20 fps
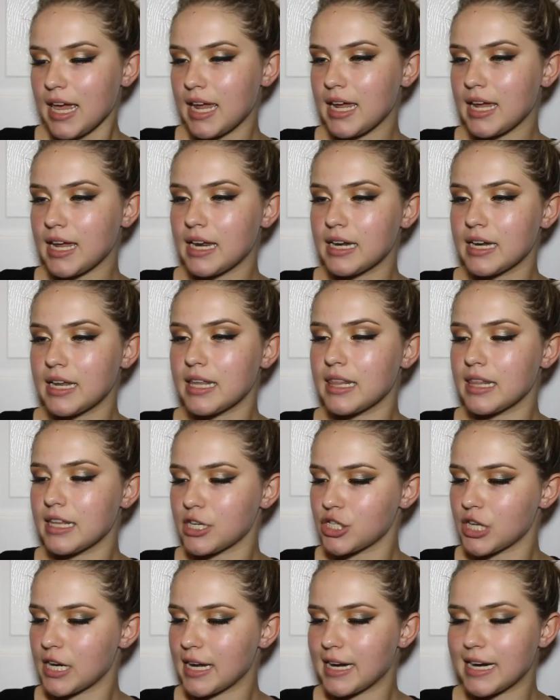in
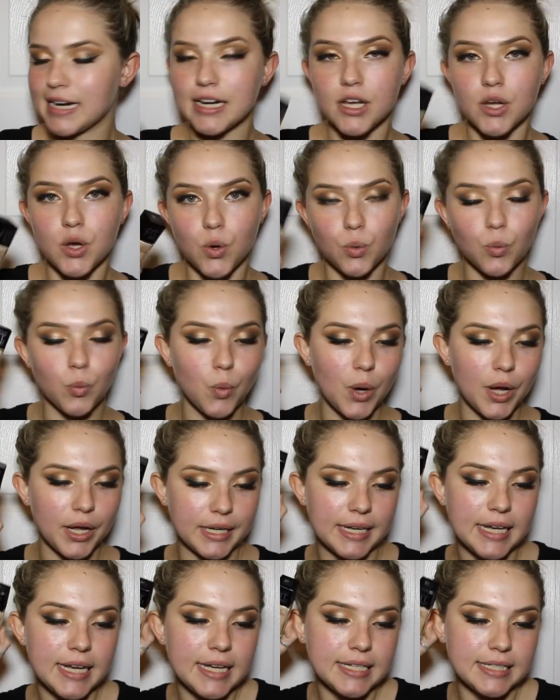the shade
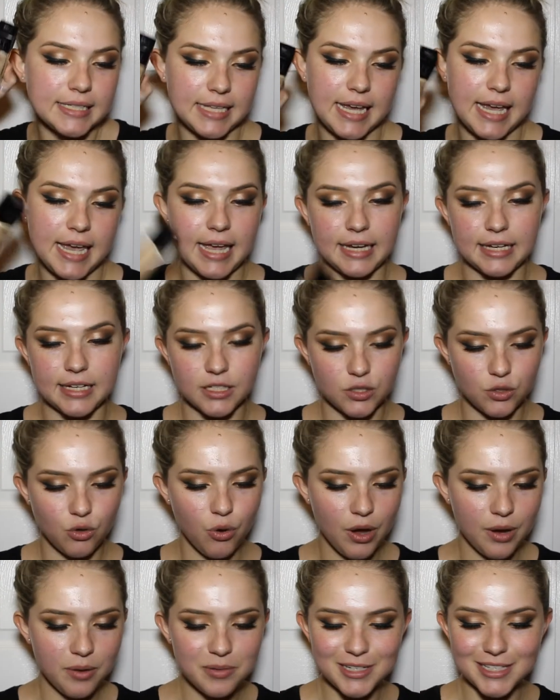110.
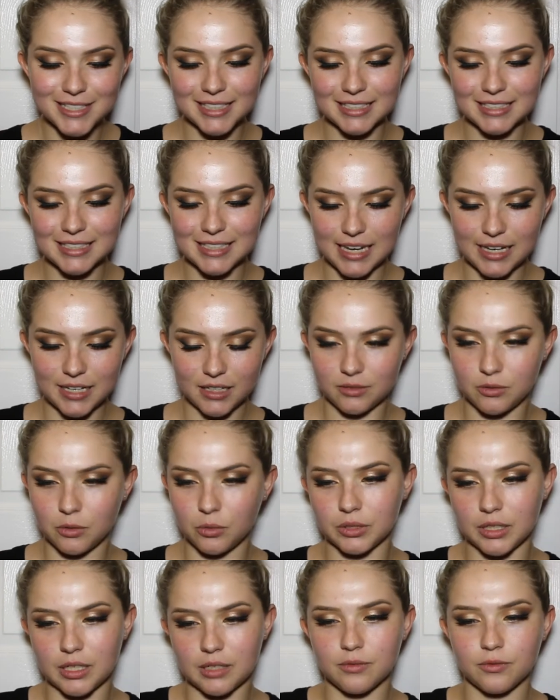So I'm just going to take,
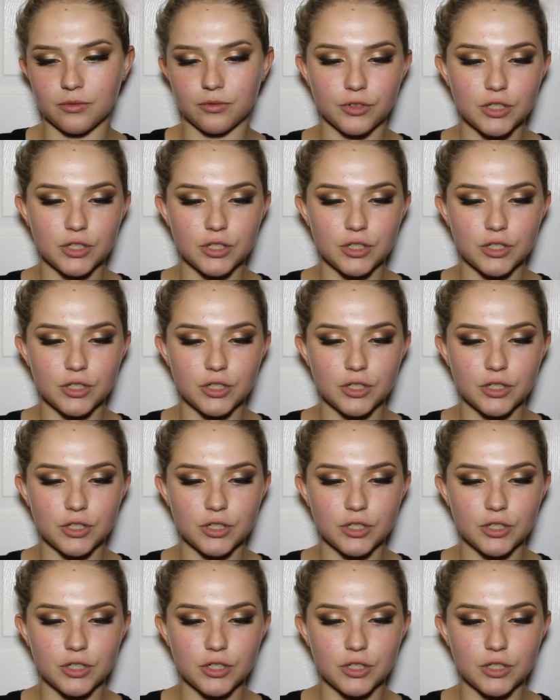hold on.